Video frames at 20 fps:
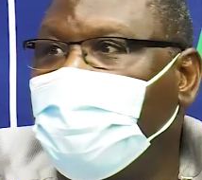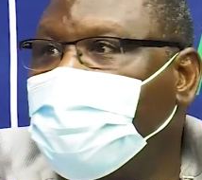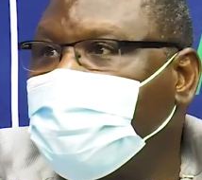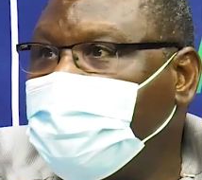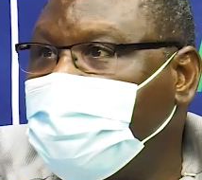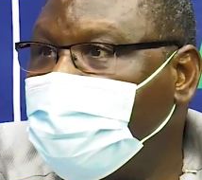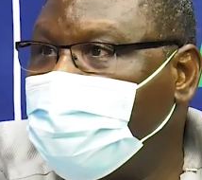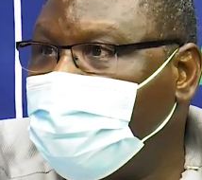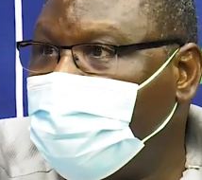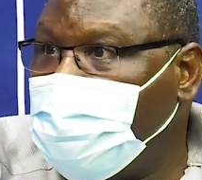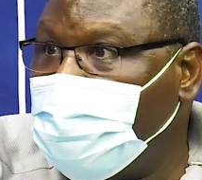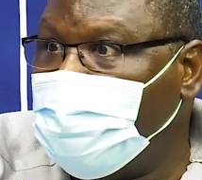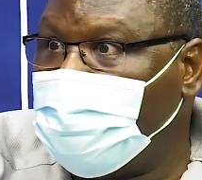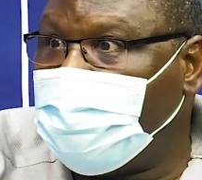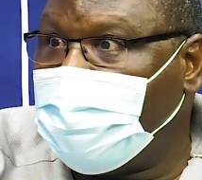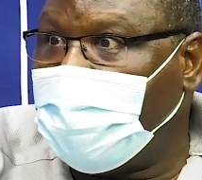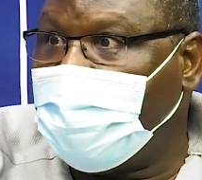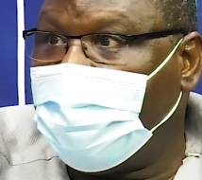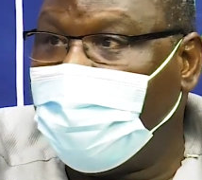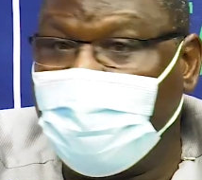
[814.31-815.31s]
long-term
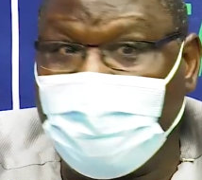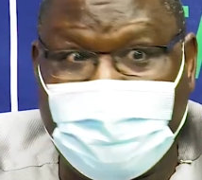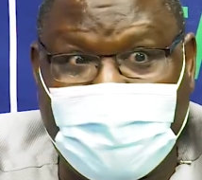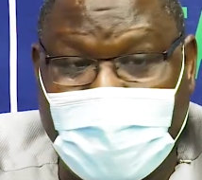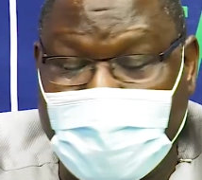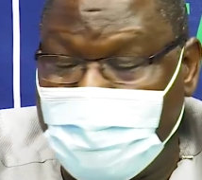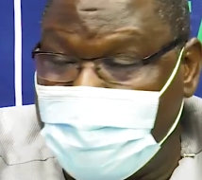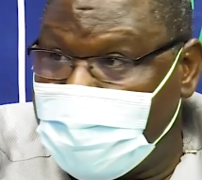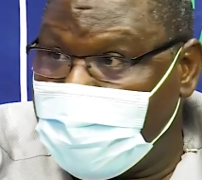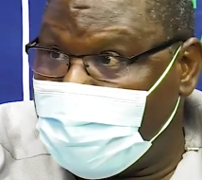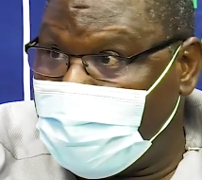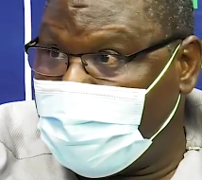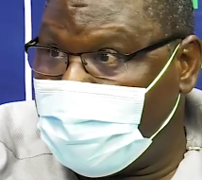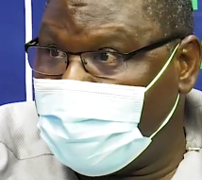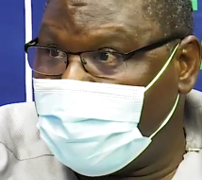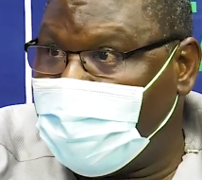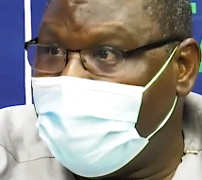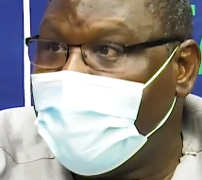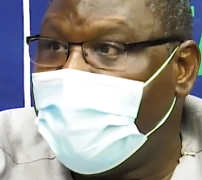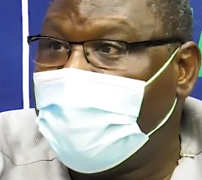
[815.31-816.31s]
future of climate
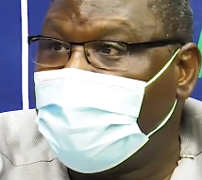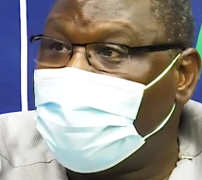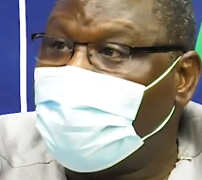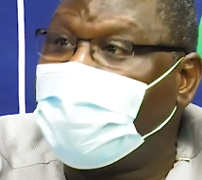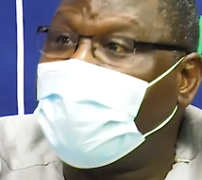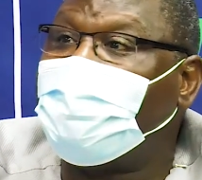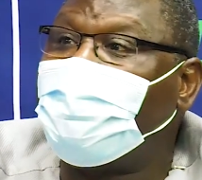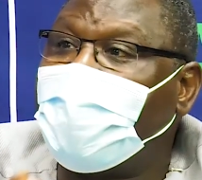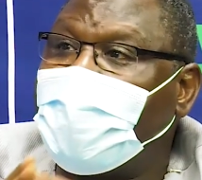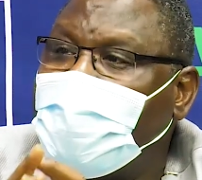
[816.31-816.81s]
change, so that